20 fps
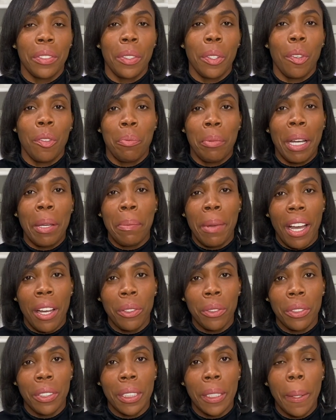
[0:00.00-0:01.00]
of my
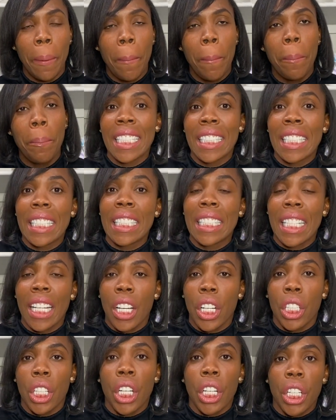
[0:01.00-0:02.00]
mouth. I did
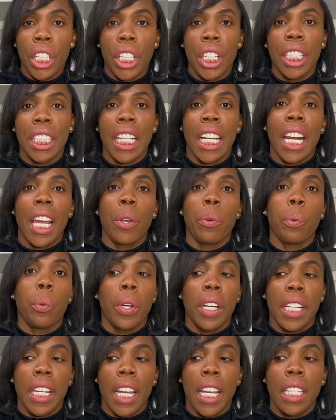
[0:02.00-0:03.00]
tell her that I
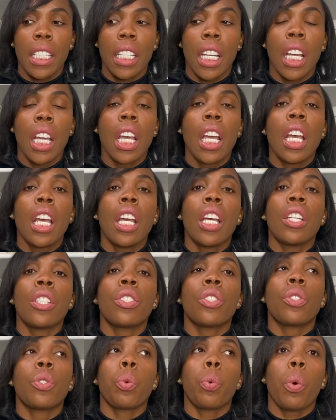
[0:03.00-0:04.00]
wanted
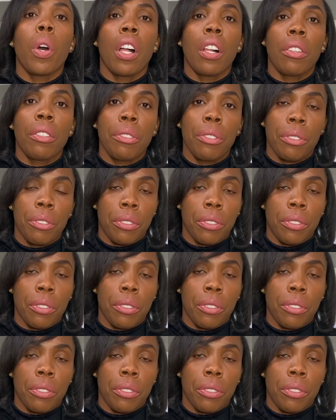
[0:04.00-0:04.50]
12